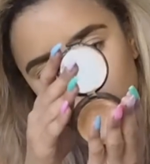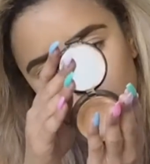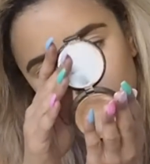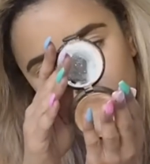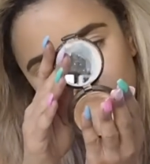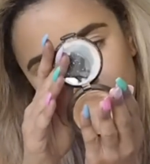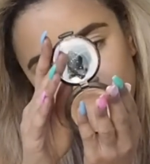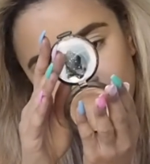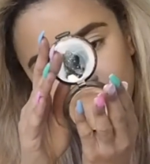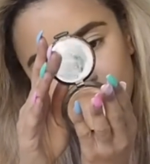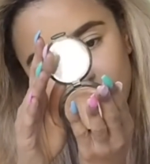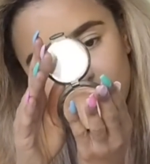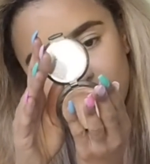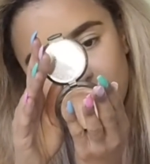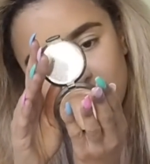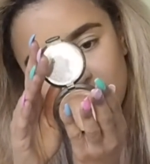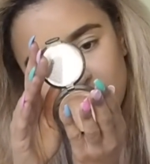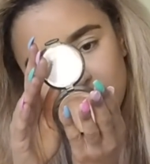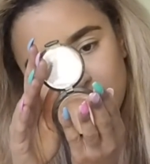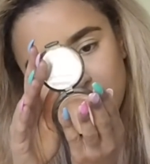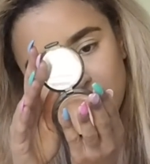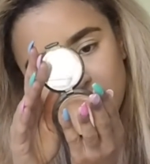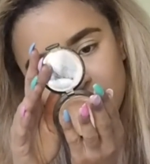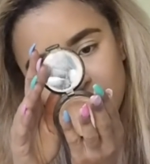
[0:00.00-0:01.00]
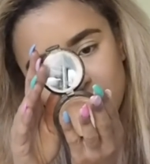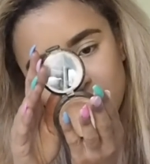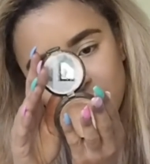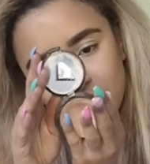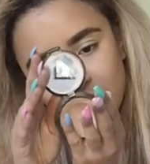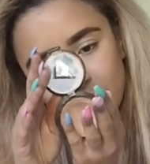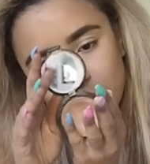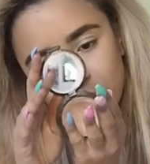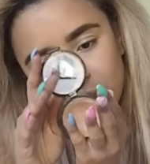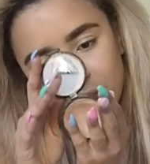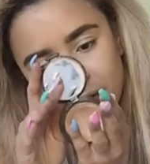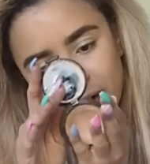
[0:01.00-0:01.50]
I have no idea, Shimmering
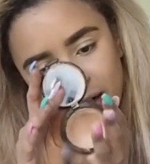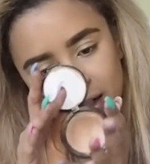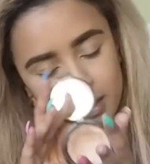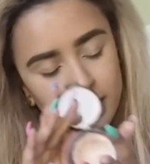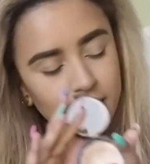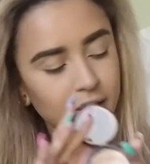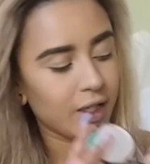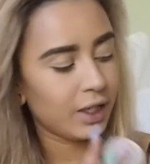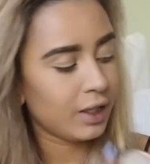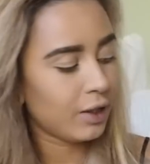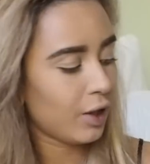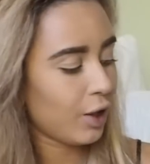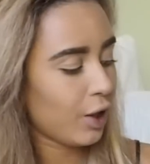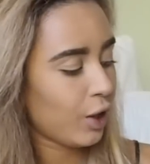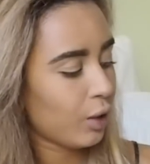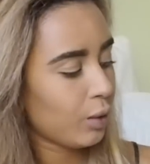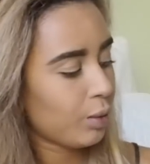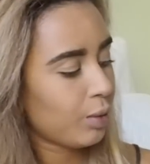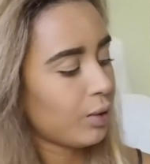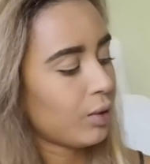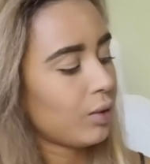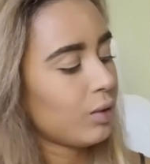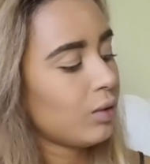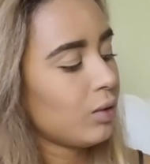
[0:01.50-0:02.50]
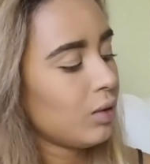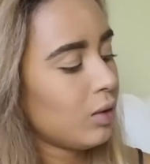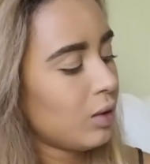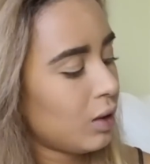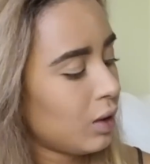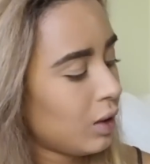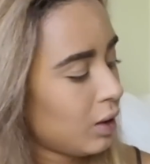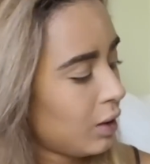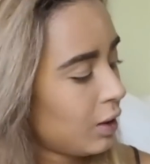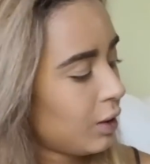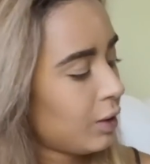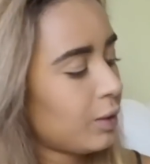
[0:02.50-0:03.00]
Skin Perfector in Opal.
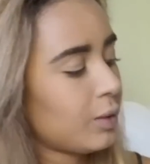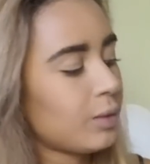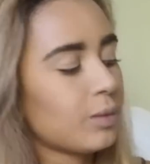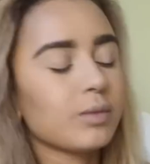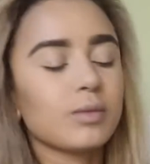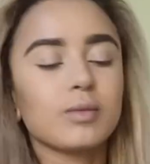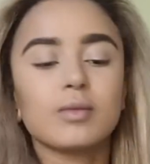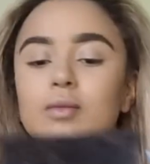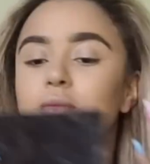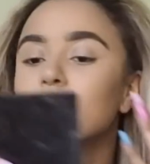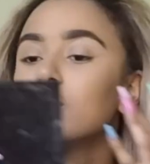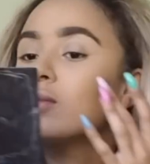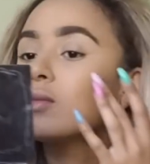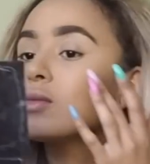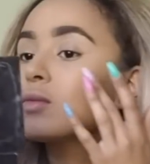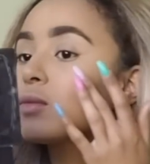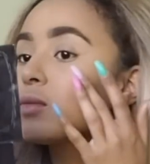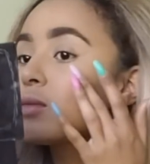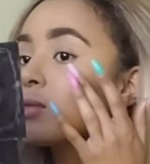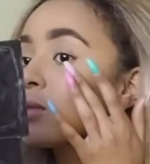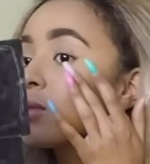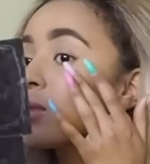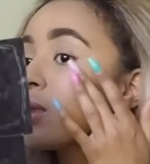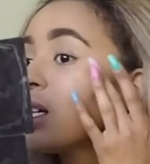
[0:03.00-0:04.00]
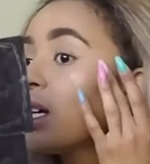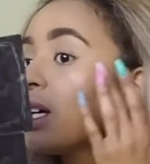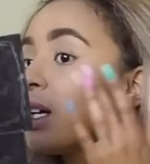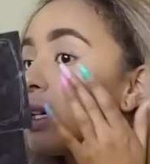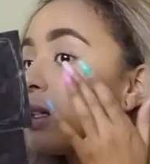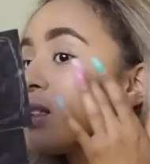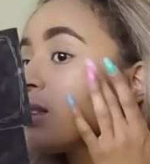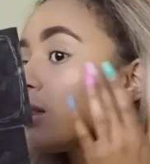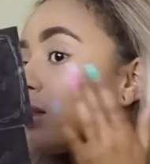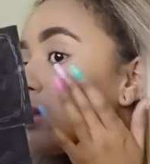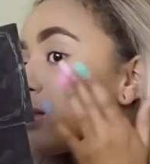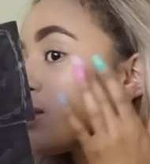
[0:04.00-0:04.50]
And